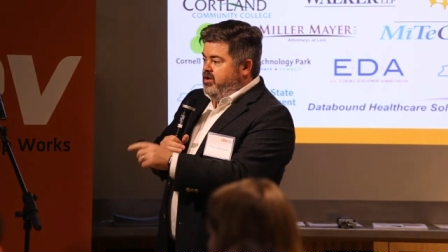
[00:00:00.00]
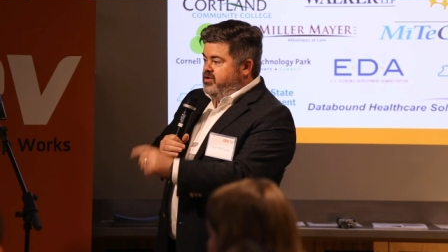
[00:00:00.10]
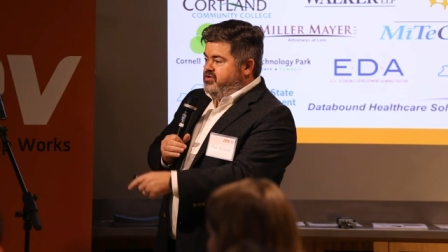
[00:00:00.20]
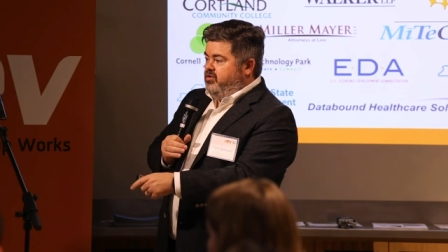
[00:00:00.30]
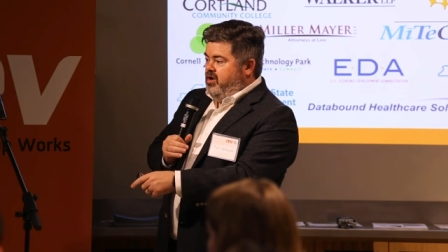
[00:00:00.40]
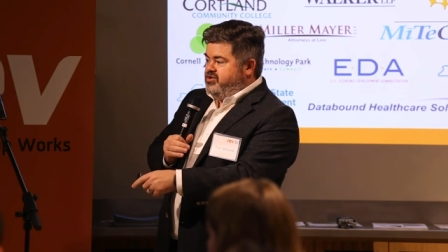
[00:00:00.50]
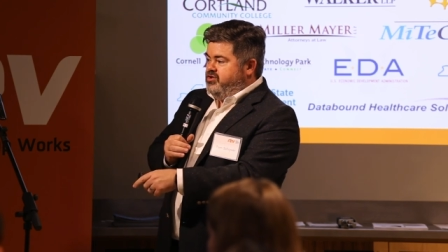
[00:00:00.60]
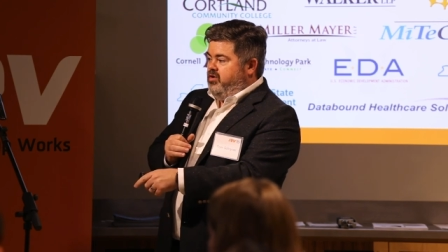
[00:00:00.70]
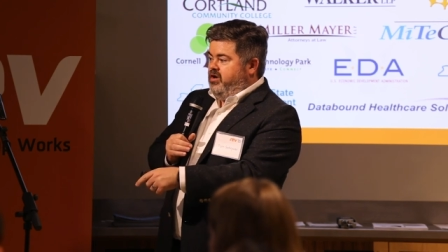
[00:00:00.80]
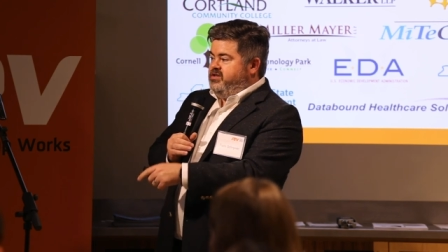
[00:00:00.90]
So Launch
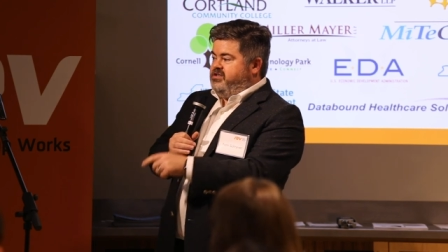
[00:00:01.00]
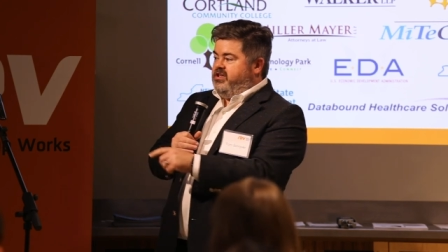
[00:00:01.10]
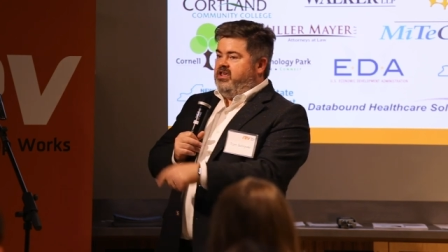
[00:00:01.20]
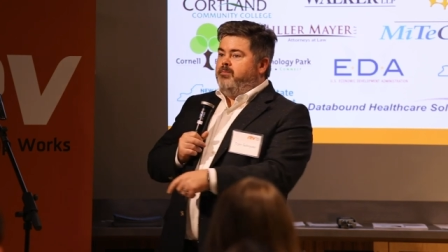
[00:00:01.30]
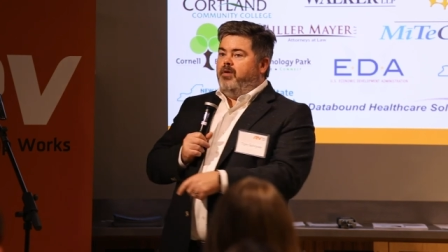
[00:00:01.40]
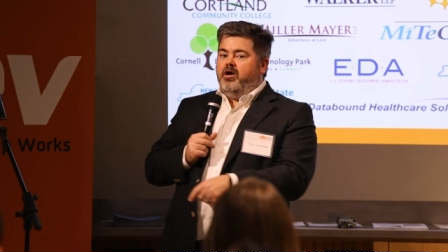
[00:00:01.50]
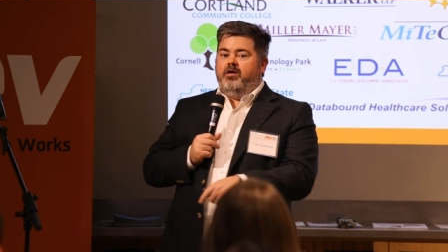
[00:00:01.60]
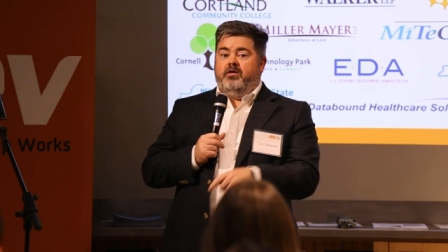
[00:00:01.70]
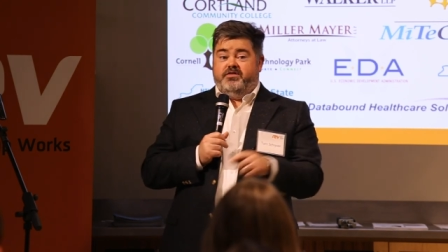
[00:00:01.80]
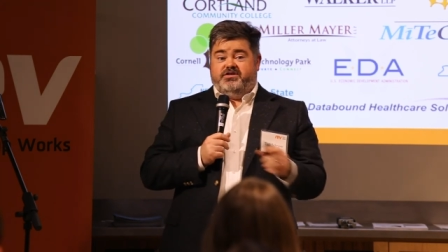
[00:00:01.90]
New York is a key
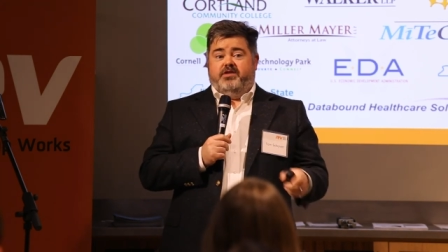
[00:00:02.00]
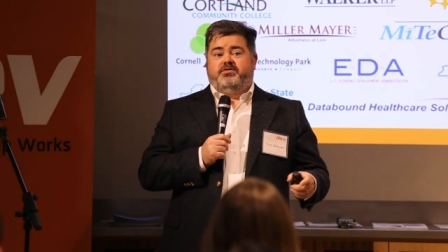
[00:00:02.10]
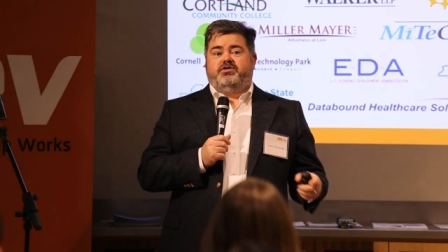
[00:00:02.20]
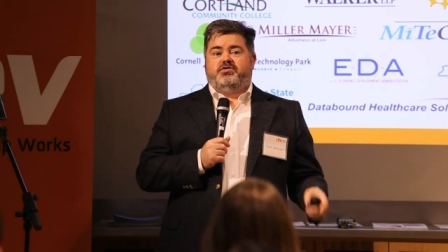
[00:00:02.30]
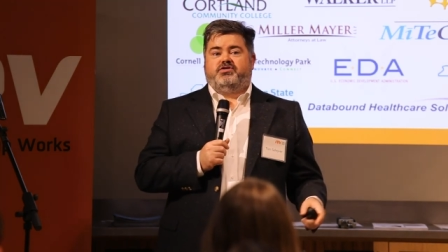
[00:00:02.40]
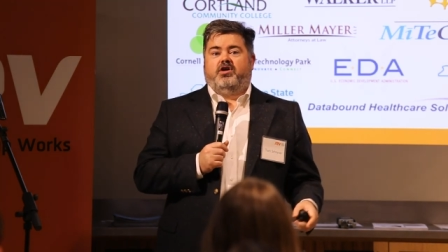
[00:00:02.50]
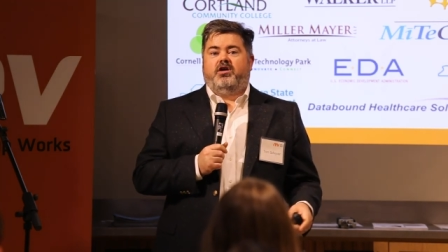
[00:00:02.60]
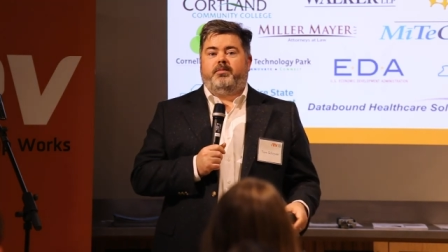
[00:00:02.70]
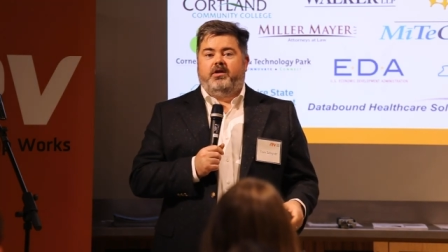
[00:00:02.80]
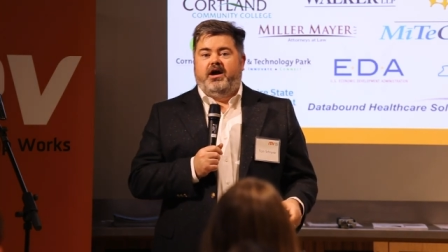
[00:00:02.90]
partner of the Southern Tier
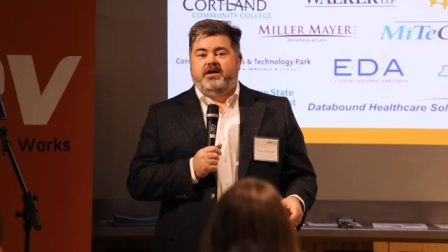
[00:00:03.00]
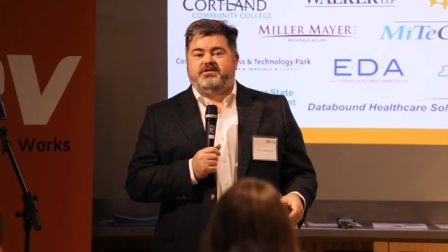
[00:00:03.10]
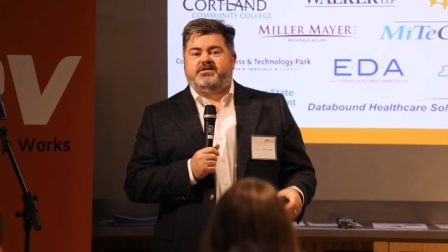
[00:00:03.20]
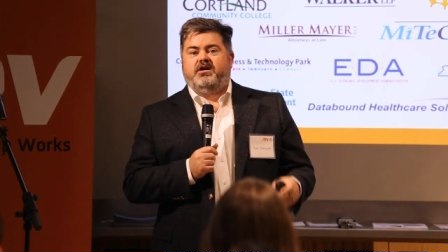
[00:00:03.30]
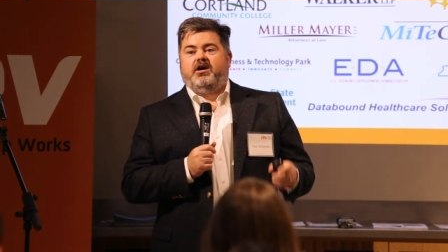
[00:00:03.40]
Startup Alliance.